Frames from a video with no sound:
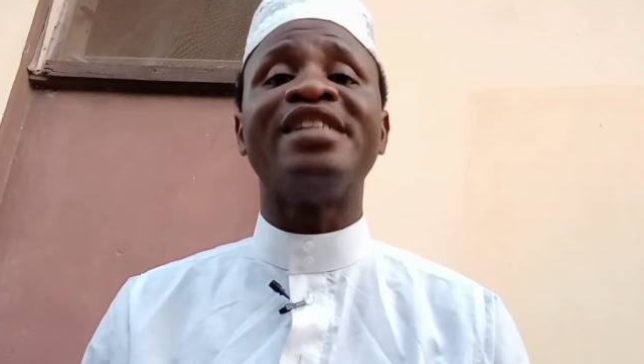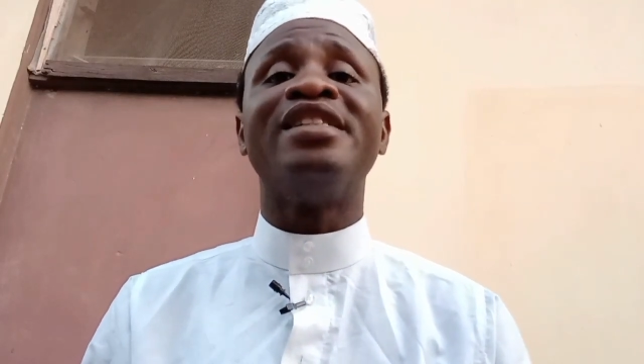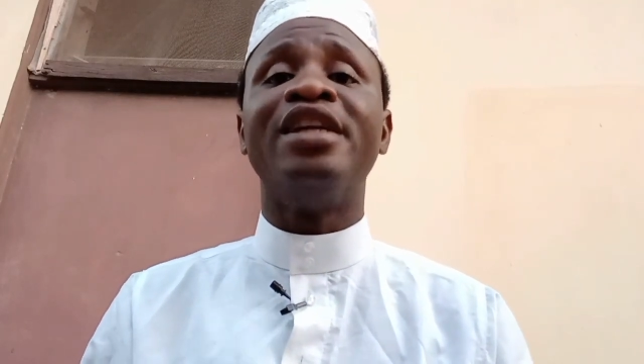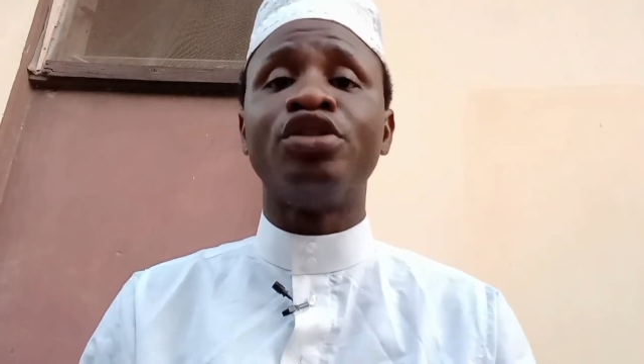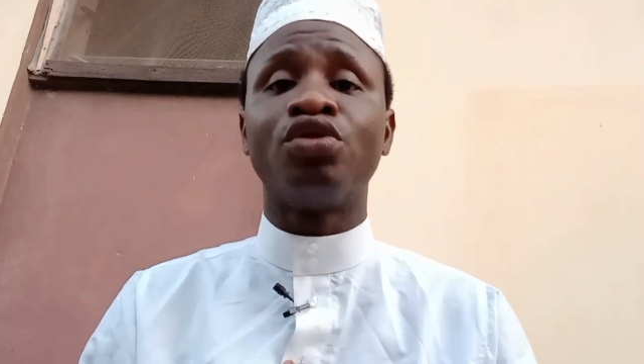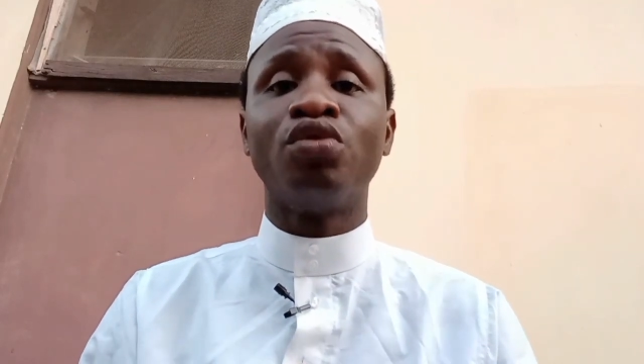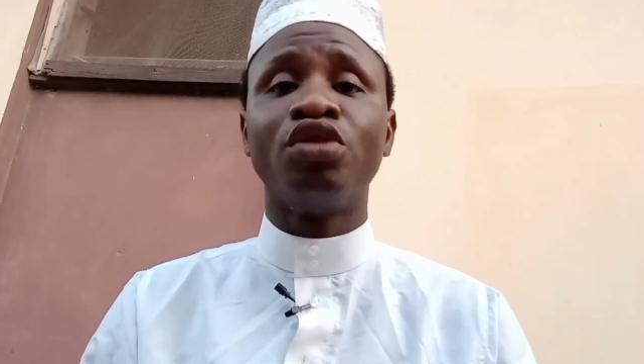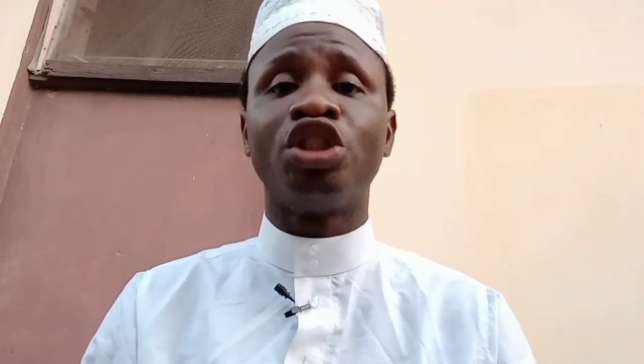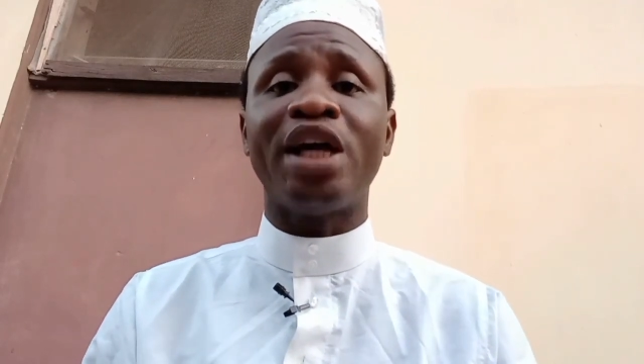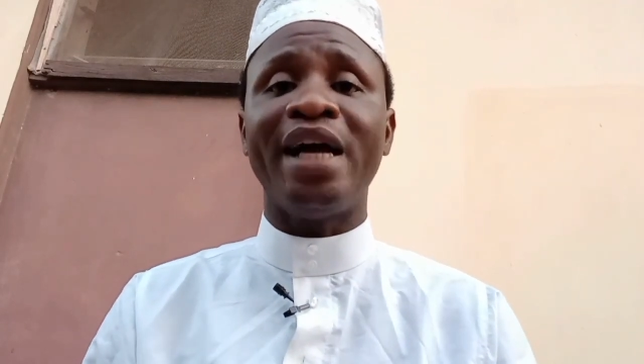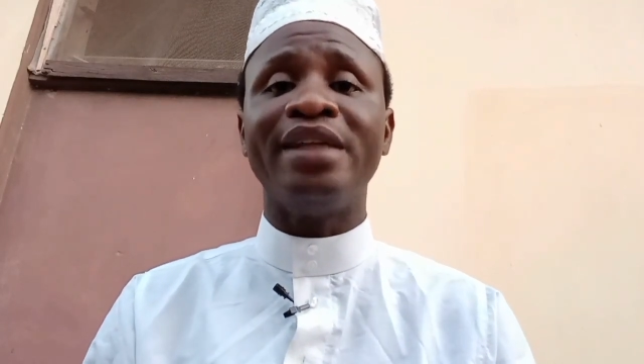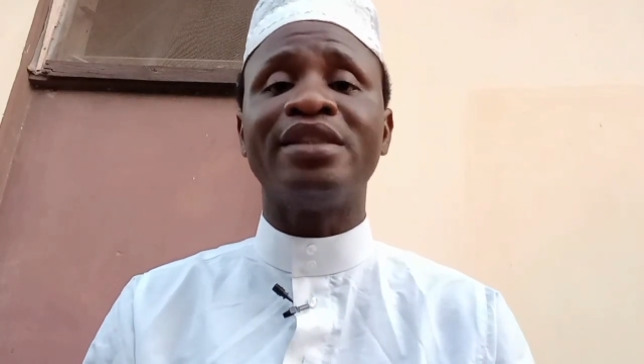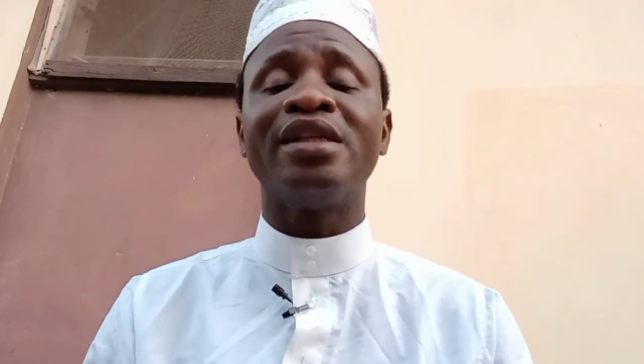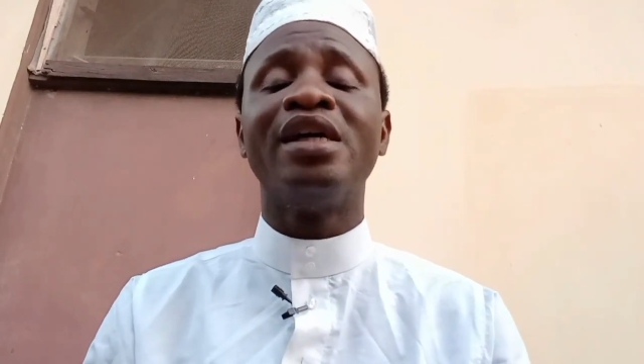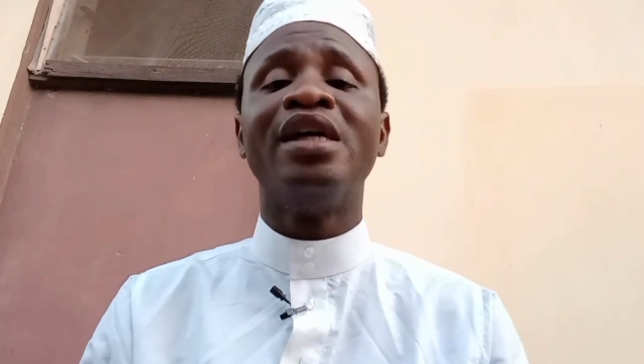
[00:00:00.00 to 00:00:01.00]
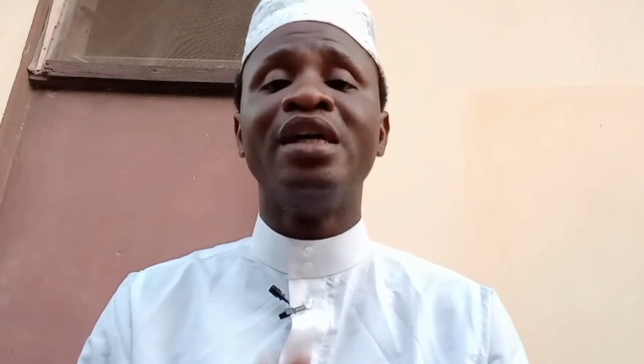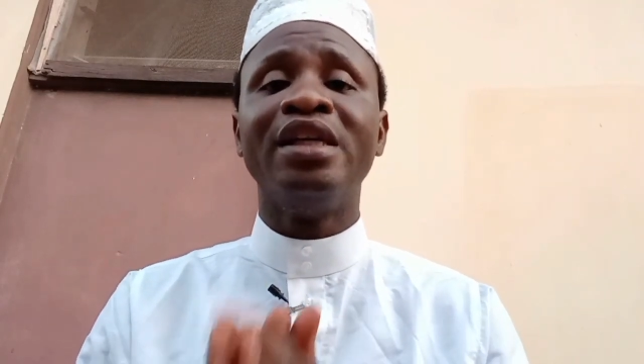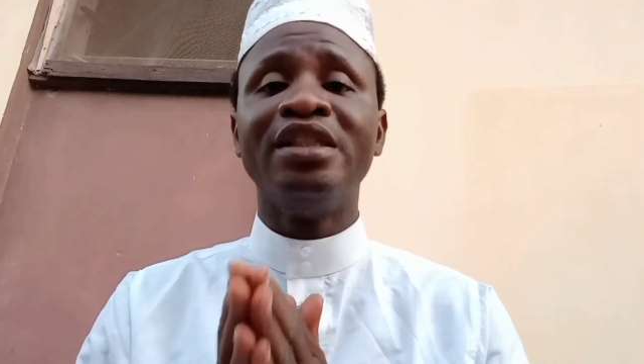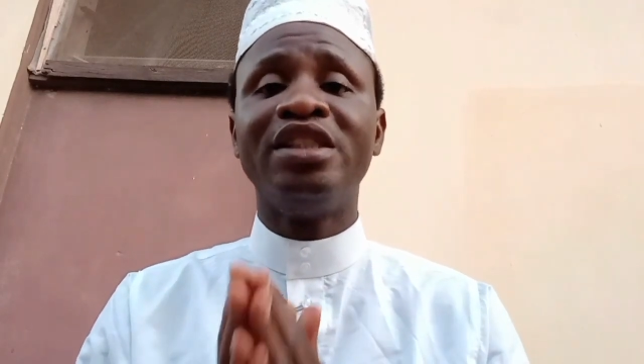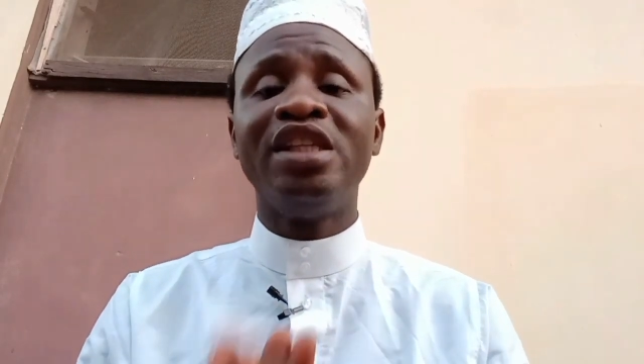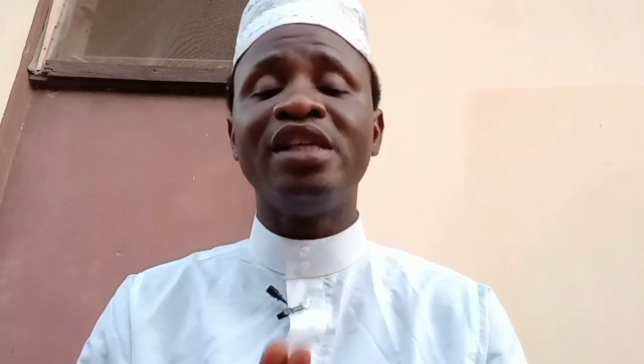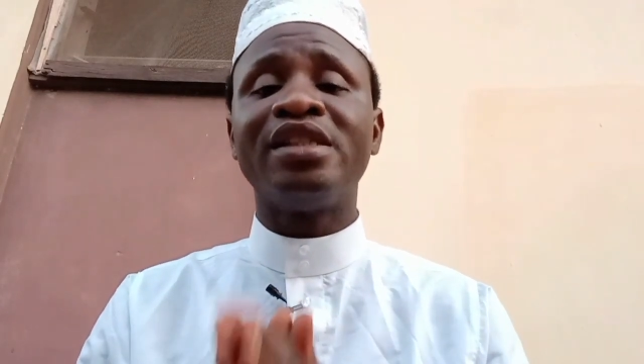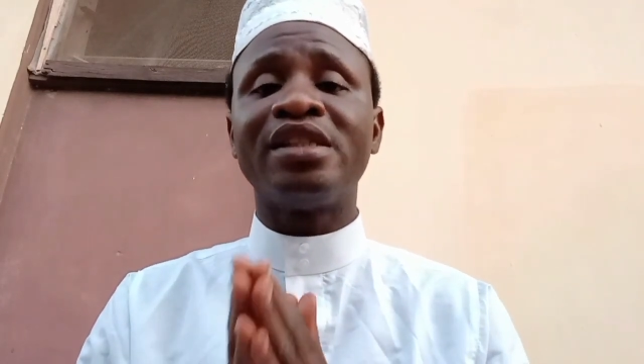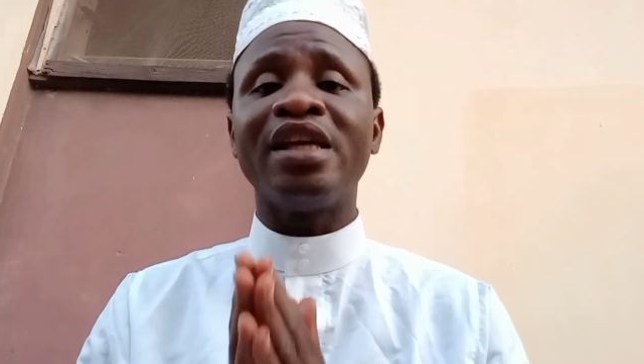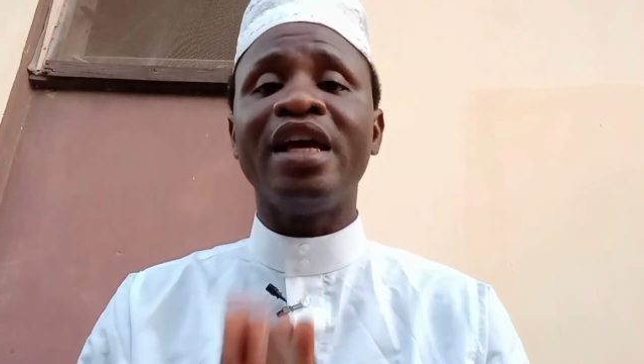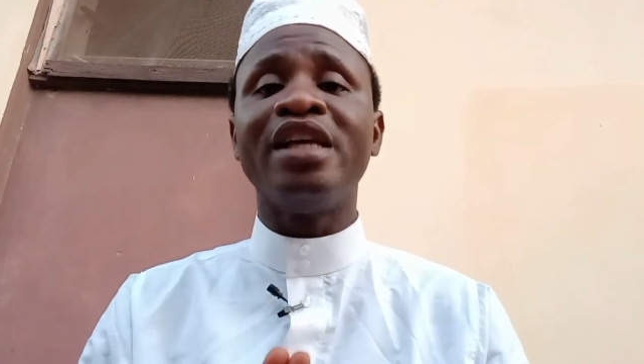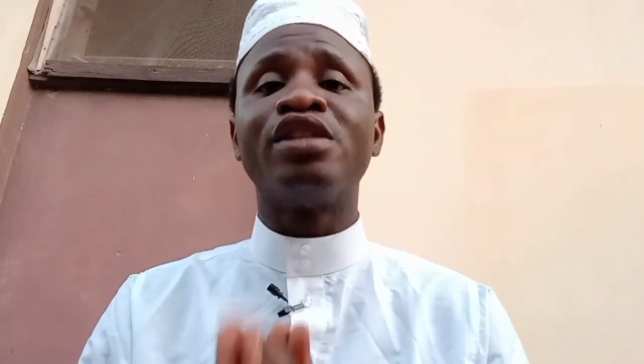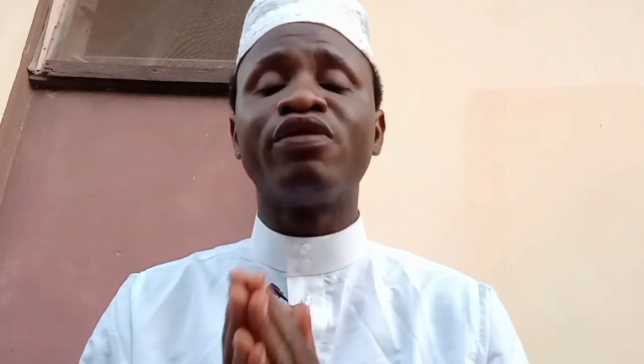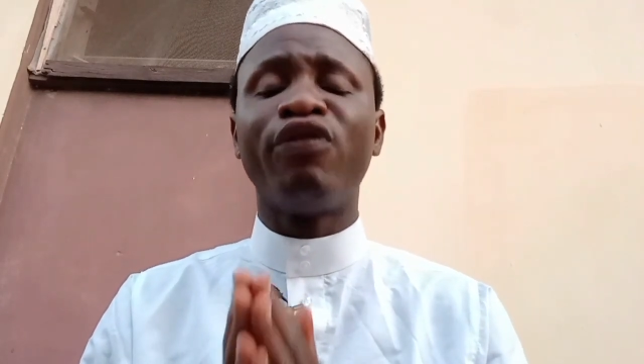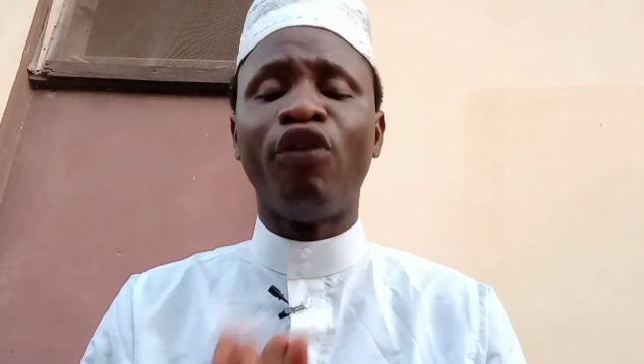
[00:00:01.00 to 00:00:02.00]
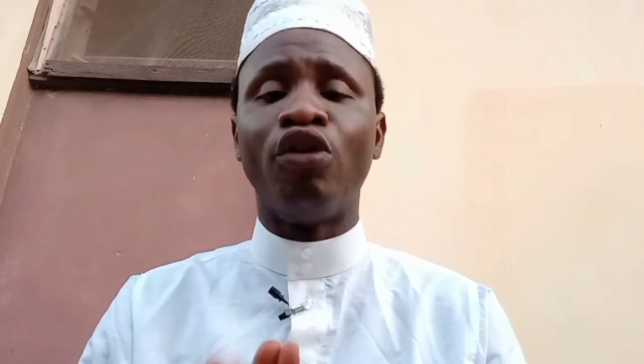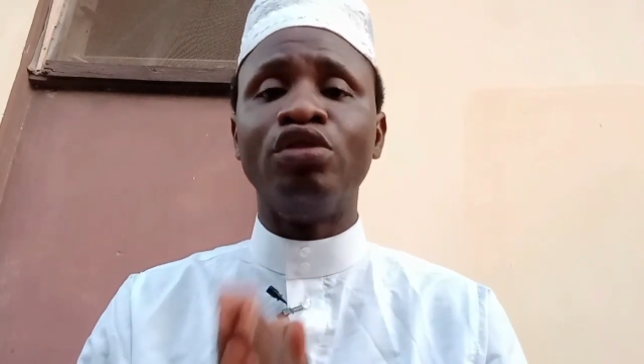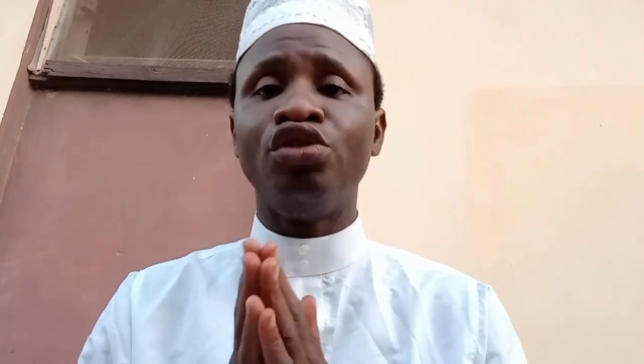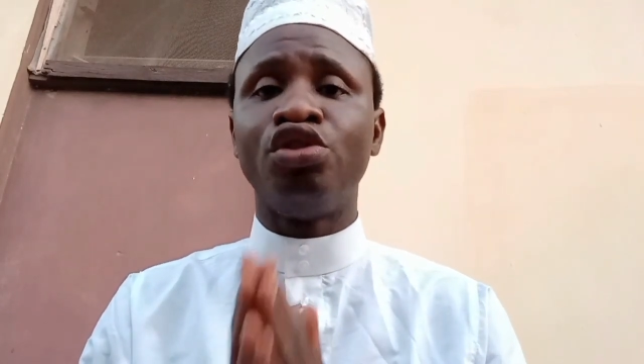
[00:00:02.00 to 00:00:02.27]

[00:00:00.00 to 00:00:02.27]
There is no child. This is for